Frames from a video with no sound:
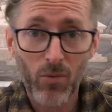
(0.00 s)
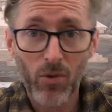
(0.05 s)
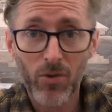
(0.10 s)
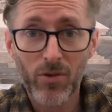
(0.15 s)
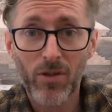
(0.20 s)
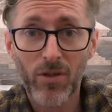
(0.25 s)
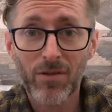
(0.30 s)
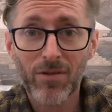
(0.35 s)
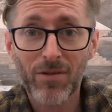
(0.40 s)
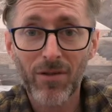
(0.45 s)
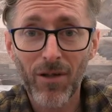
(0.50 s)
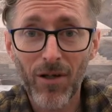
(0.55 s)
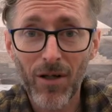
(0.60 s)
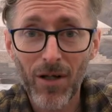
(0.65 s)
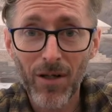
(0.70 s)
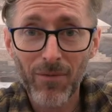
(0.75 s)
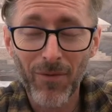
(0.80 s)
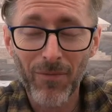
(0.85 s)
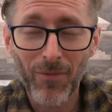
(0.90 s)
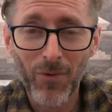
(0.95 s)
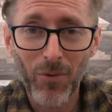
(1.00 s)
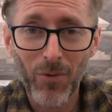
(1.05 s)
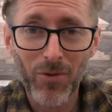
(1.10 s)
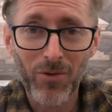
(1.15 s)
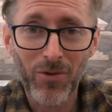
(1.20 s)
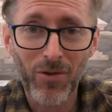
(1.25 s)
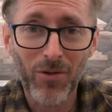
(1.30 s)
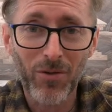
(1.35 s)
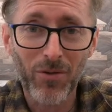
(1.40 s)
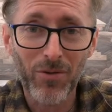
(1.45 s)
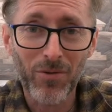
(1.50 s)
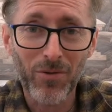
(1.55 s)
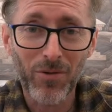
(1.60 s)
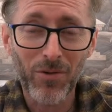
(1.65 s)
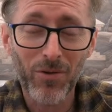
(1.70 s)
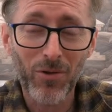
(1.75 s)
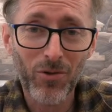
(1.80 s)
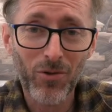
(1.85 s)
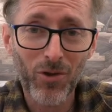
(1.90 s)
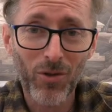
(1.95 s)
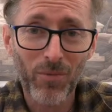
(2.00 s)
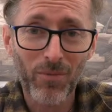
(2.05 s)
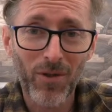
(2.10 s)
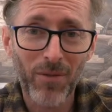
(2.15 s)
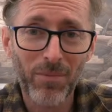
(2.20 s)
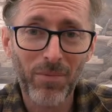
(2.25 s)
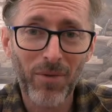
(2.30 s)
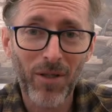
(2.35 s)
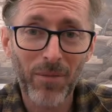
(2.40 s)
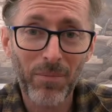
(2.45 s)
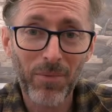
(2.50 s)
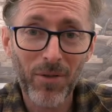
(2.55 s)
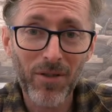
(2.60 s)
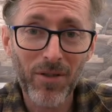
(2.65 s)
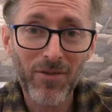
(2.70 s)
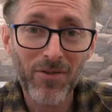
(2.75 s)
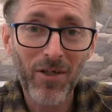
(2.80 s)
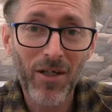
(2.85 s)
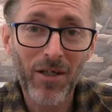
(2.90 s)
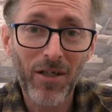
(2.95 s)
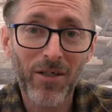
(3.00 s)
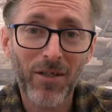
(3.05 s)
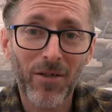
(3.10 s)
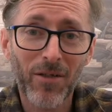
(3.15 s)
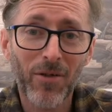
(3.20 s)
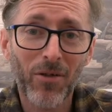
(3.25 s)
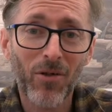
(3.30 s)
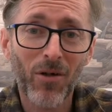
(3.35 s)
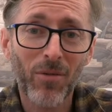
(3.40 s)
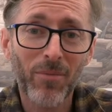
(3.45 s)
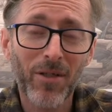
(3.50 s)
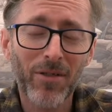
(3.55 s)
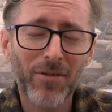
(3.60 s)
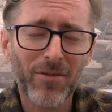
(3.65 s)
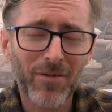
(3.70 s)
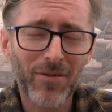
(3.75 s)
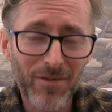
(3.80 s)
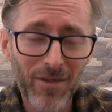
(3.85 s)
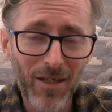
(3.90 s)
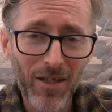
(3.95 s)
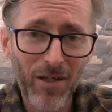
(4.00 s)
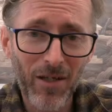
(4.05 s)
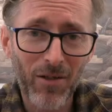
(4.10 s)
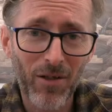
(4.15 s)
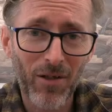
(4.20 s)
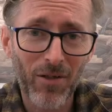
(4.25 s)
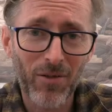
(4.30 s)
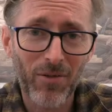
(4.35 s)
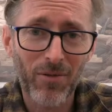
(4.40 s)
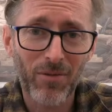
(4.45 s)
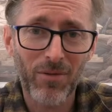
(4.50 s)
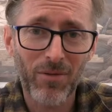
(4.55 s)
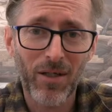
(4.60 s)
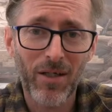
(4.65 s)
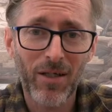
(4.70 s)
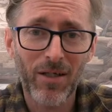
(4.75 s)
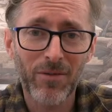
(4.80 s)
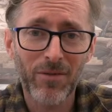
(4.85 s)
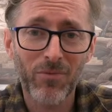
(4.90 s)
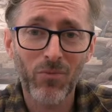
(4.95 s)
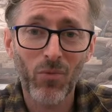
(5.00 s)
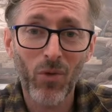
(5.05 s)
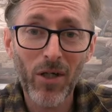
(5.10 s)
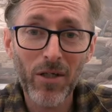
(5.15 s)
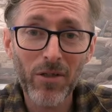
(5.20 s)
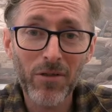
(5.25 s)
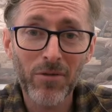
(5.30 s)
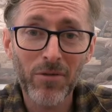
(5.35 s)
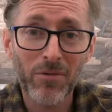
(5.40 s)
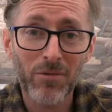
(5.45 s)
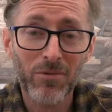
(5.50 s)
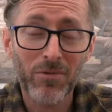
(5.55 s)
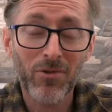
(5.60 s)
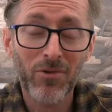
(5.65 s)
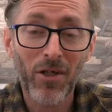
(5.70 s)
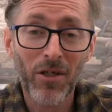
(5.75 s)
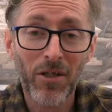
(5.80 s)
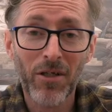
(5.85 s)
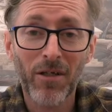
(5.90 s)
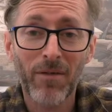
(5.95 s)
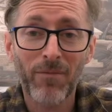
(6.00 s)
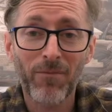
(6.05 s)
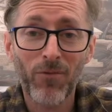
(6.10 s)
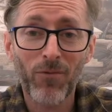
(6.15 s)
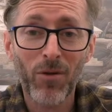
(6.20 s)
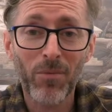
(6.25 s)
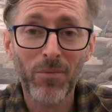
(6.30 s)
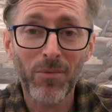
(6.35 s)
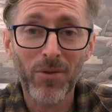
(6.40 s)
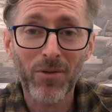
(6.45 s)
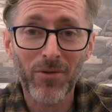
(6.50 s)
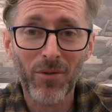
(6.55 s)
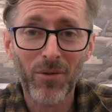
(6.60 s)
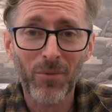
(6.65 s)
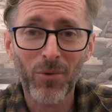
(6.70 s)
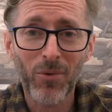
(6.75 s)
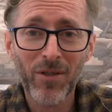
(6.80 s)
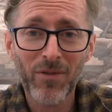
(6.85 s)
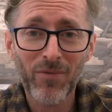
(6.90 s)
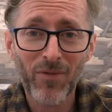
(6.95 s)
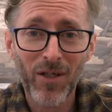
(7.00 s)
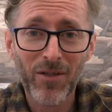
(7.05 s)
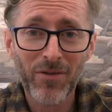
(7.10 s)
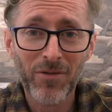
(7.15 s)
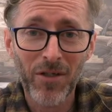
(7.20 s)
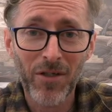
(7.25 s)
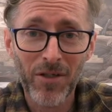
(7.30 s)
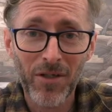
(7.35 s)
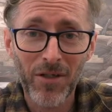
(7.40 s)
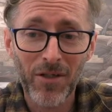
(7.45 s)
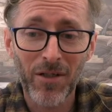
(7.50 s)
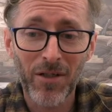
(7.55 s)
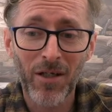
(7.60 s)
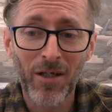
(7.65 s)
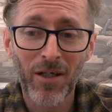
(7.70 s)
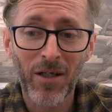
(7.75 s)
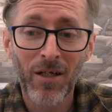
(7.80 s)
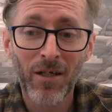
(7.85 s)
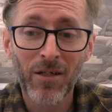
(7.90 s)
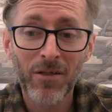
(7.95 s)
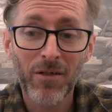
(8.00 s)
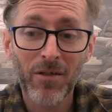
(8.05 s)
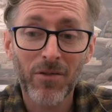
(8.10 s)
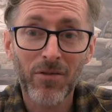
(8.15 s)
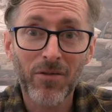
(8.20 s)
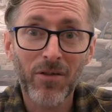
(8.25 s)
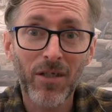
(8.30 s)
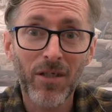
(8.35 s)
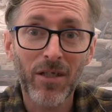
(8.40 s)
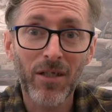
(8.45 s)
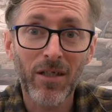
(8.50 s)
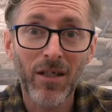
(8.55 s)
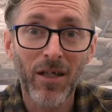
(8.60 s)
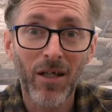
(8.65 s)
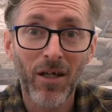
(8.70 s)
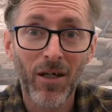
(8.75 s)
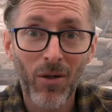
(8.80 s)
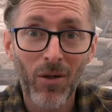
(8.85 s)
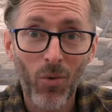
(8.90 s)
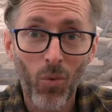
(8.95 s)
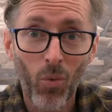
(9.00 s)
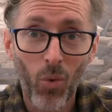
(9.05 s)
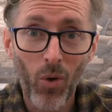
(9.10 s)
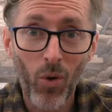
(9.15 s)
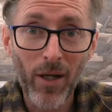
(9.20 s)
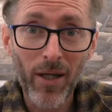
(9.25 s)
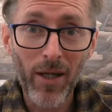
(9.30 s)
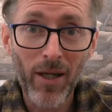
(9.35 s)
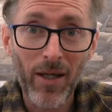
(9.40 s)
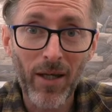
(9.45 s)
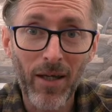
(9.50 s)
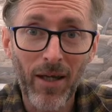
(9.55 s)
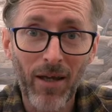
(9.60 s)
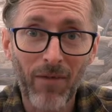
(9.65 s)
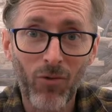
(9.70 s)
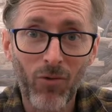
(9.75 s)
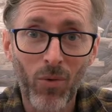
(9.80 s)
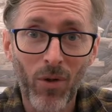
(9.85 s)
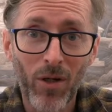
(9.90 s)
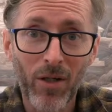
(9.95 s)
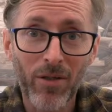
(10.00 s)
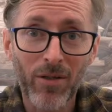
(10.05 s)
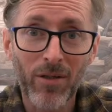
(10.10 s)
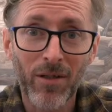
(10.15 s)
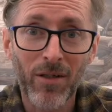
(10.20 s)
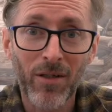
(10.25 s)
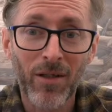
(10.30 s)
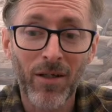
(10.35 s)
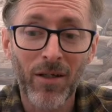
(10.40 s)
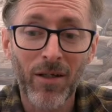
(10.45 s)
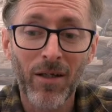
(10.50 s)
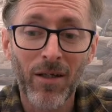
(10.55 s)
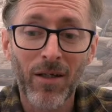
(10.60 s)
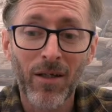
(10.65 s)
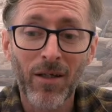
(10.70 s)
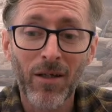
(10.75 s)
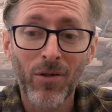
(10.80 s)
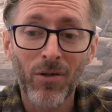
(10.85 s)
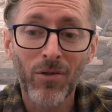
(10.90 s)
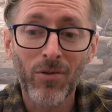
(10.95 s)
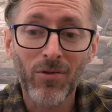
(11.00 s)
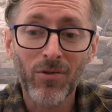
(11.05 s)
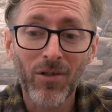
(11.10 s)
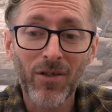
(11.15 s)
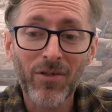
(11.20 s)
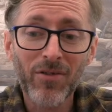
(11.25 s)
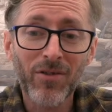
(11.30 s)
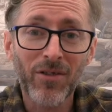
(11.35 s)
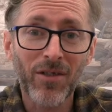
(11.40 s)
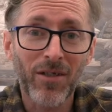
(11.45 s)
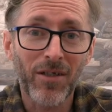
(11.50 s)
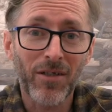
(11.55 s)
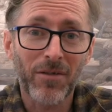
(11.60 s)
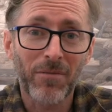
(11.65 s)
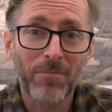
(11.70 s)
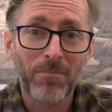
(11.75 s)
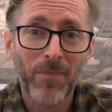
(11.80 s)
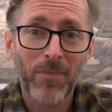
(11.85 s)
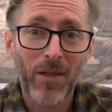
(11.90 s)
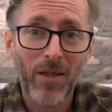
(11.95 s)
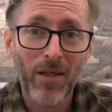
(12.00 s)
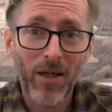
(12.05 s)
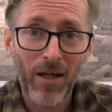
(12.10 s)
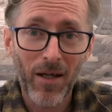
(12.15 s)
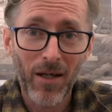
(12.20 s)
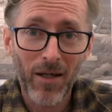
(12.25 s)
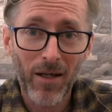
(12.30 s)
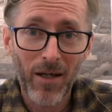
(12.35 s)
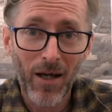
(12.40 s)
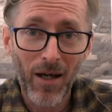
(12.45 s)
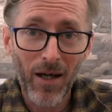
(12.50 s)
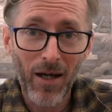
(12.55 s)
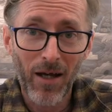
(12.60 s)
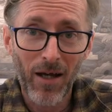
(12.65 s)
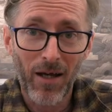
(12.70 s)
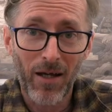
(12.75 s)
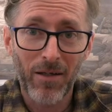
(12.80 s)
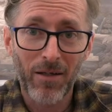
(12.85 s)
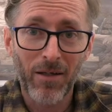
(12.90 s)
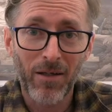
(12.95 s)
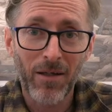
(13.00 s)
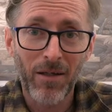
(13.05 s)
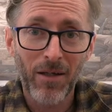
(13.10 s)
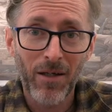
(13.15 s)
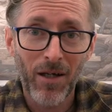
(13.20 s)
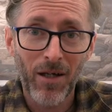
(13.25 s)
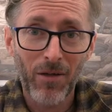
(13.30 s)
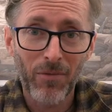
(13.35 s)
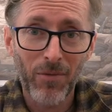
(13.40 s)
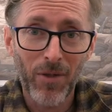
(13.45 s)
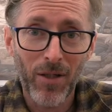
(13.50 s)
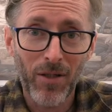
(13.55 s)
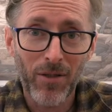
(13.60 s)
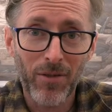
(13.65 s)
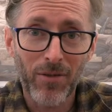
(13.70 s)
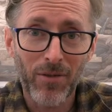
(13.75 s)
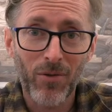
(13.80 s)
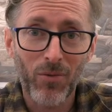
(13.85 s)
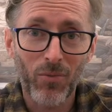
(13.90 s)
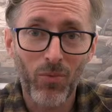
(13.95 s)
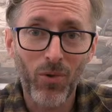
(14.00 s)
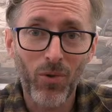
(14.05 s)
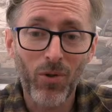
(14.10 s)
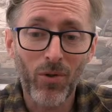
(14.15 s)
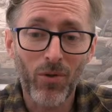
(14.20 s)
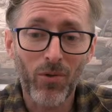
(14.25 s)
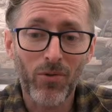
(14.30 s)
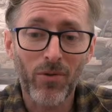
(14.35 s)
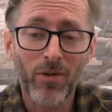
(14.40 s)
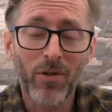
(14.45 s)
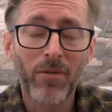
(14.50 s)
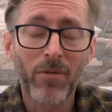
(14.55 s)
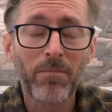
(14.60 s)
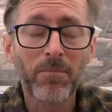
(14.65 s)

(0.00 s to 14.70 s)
watching us live or if you're watching on YouTube replay, please check in the comments and say hello and where you're checking in from, because I'm always fascinated to see where everyone who's listening are around the world.